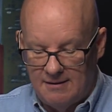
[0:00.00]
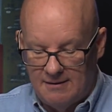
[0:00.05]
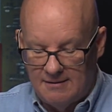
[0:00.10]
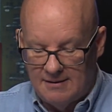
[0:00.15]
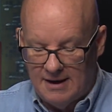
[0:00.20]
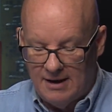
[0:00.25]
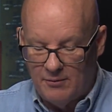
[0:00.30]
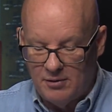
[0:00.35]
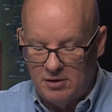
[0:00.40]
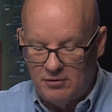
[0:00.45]

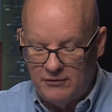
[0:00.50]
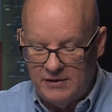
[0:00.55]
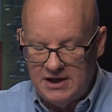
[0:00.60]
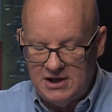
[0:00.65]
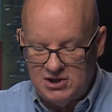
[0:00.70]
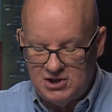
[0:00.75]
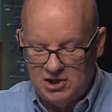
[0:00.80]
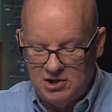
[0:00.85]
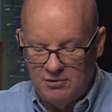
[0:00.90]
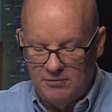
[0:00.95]
I want to read
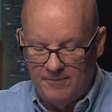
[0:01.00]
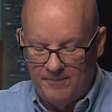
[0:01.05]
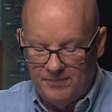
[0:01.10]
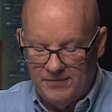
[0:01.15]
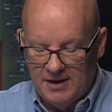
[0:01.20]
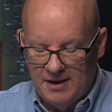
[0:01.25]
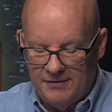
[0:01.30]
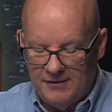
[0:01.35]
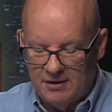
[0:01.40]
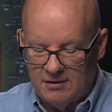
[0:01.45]
you.
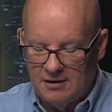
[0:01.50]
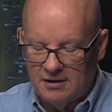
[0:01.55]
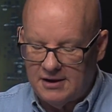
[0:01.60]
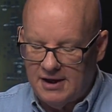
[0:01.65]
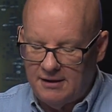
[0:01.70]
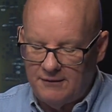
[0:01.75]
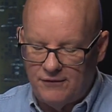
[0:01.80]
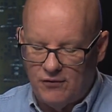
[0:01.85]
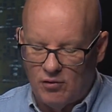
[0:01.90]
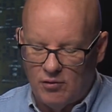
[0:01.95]
They're
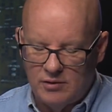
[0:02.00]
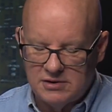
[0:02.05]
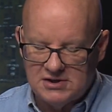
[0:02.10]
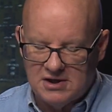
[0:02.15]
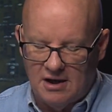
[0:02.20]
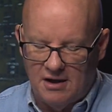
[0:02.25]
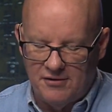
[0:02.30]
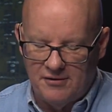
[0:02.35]
looking for what's called the